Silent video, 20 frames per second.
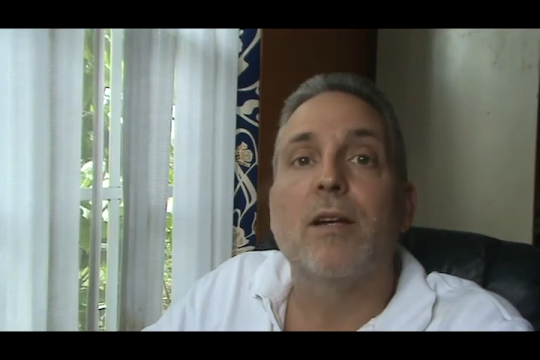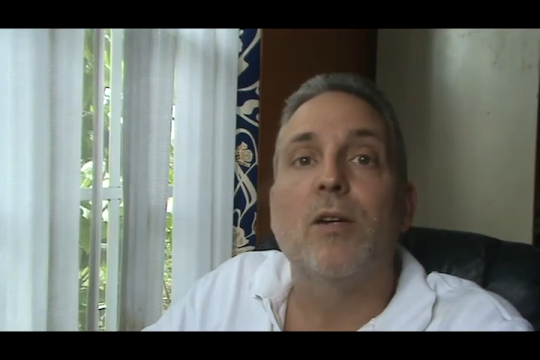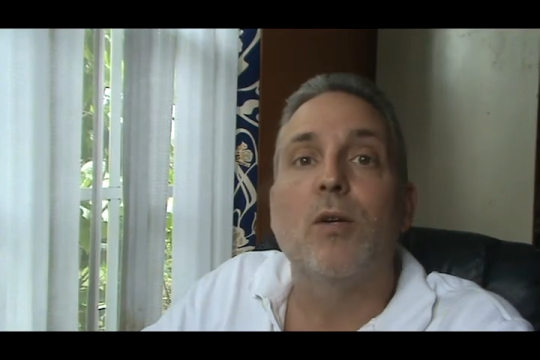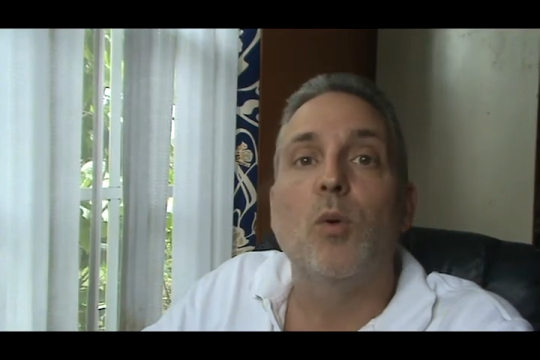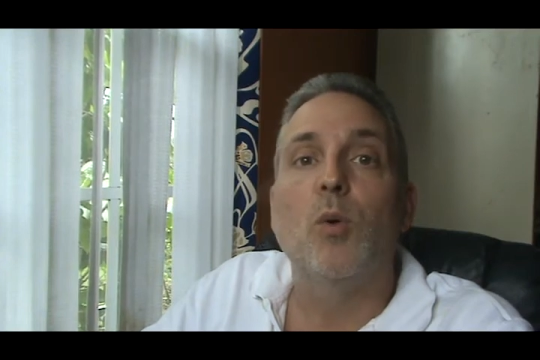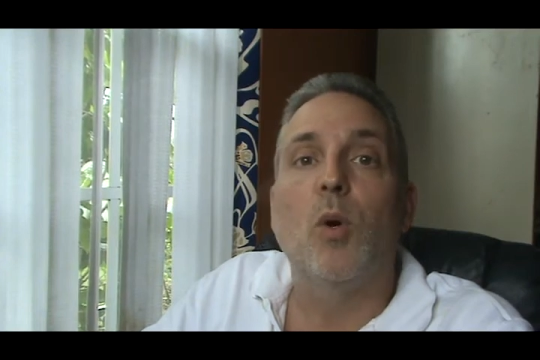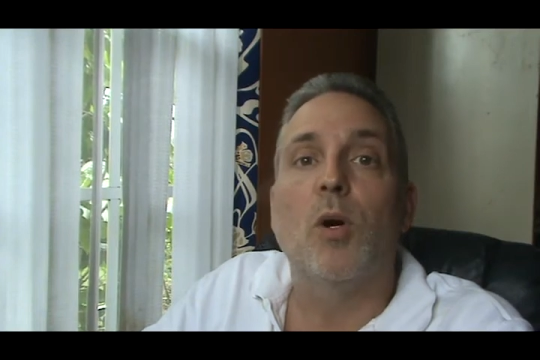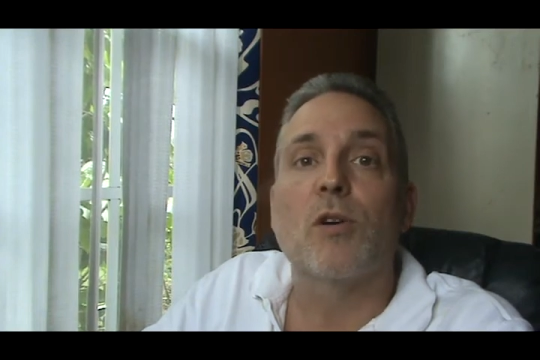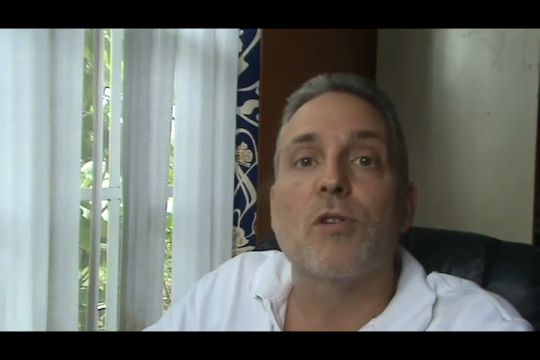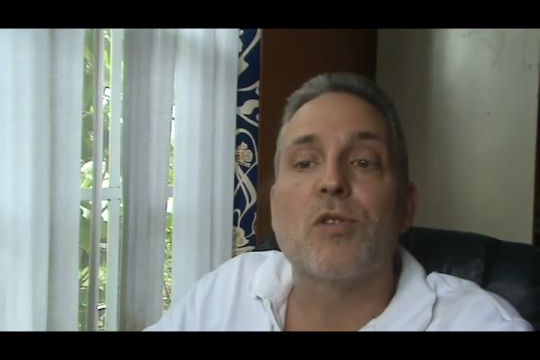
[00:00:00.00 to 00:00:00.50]

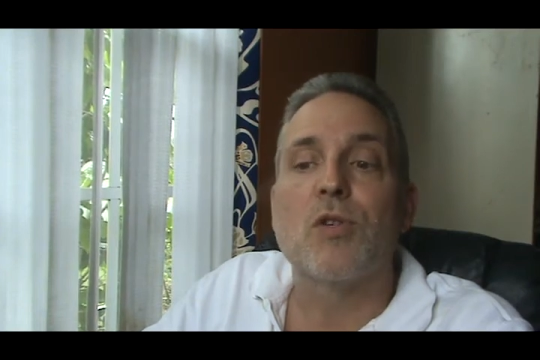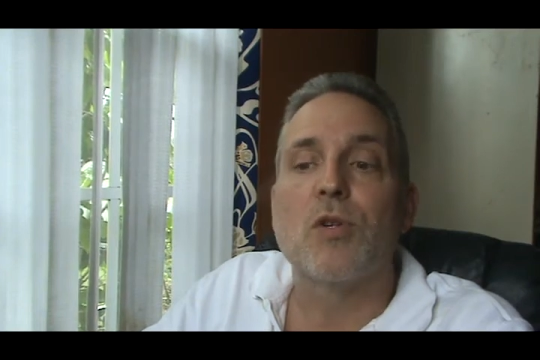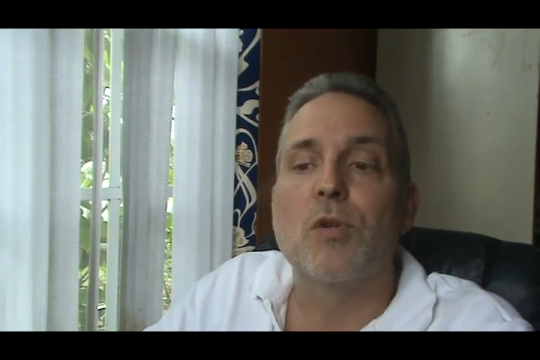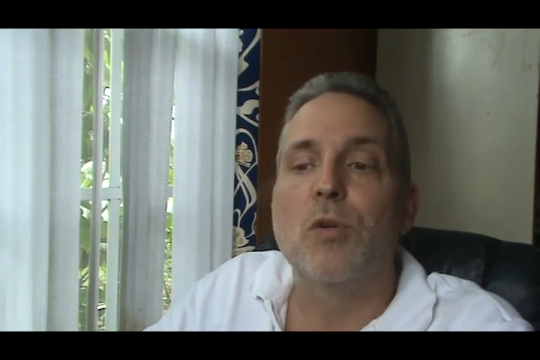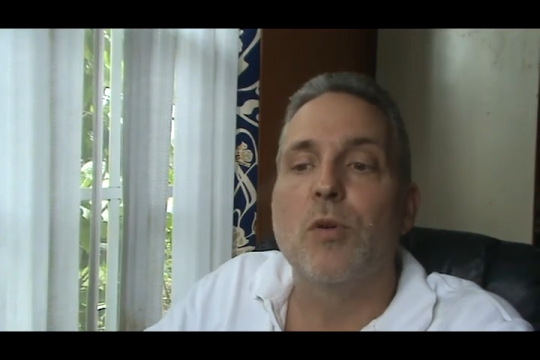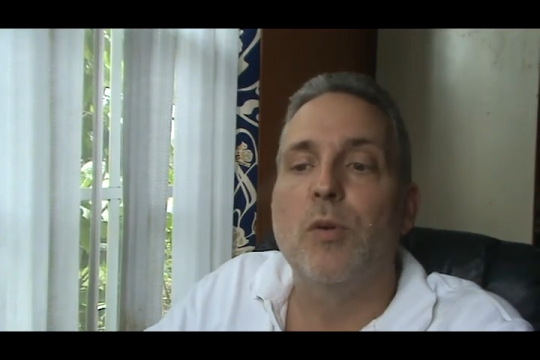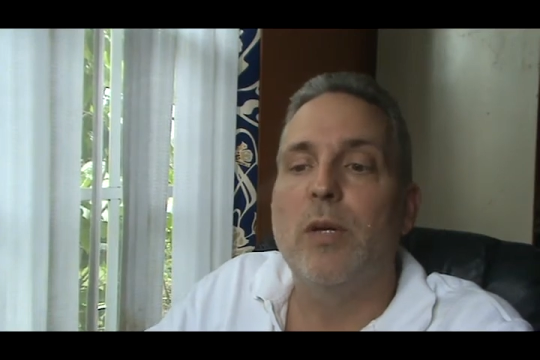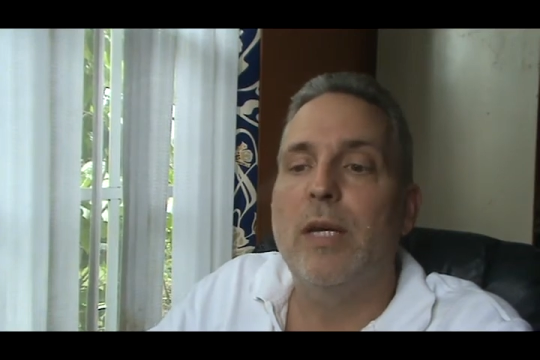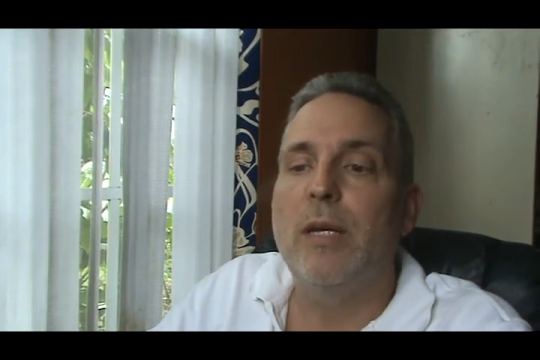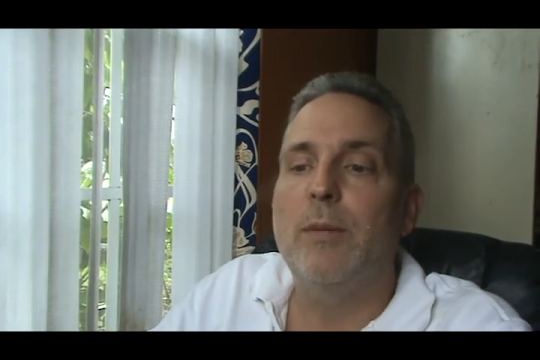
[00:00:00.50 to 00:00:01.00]
who also
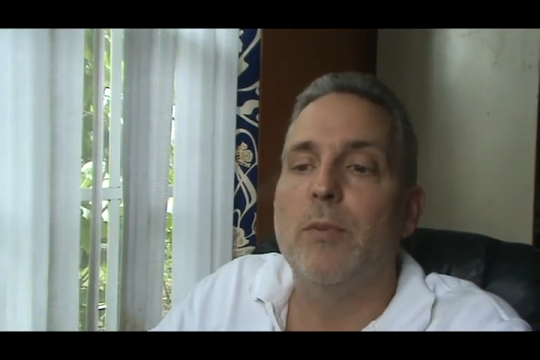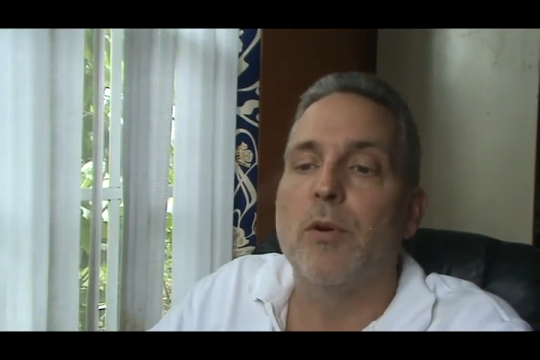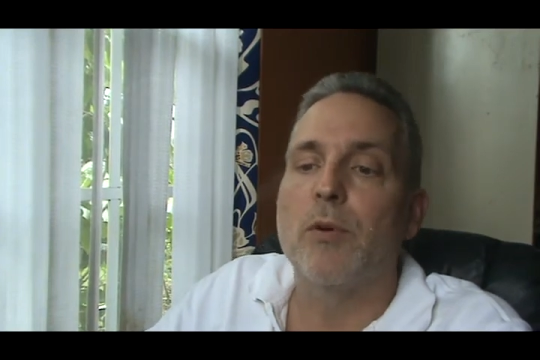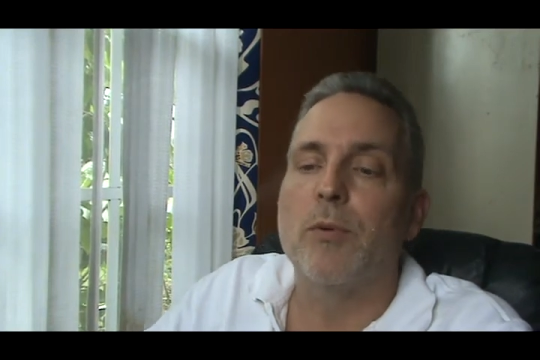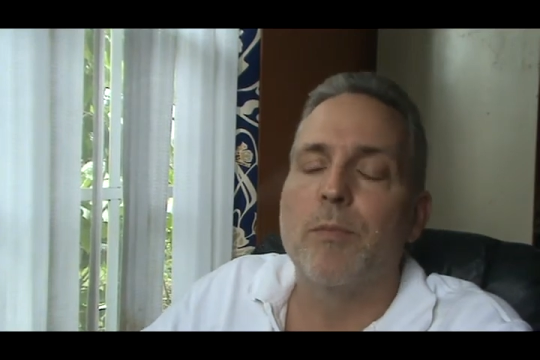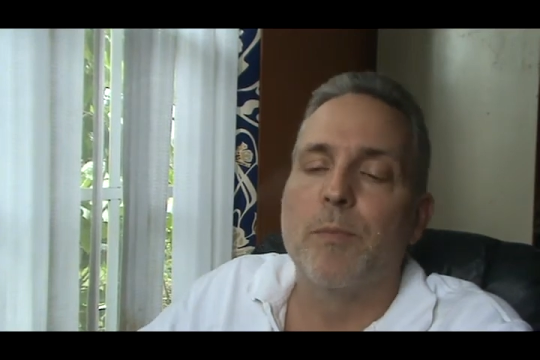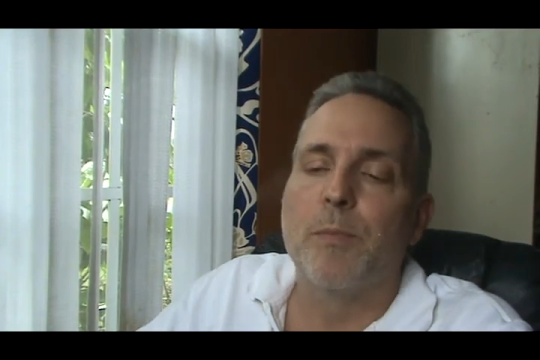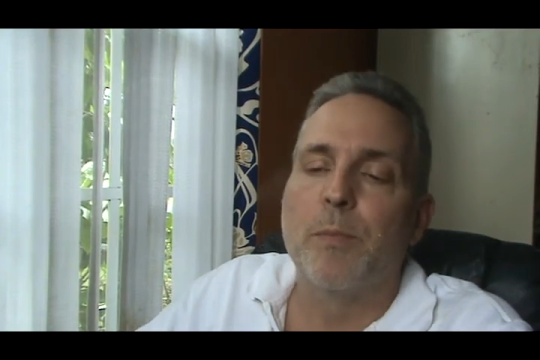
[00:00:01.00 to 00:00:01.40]
knew Hebrew.